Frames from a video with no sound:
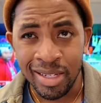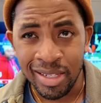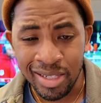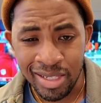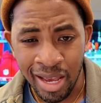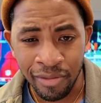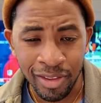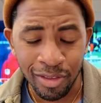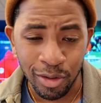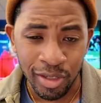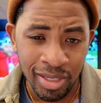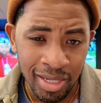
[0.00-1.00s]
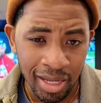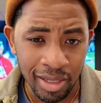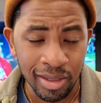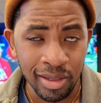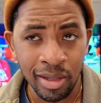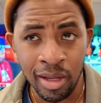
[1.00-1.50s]
7th or
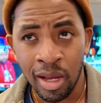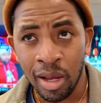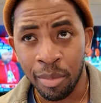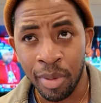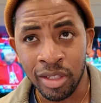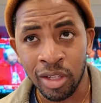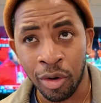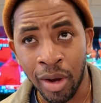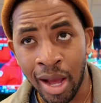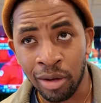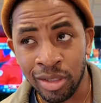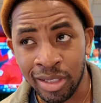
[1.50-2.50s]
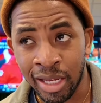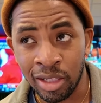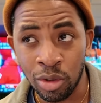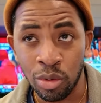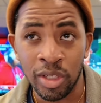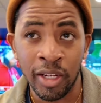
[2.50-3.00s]
6th based on Ohio State
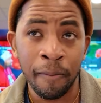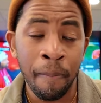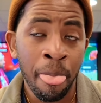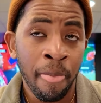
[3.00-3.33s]
losing.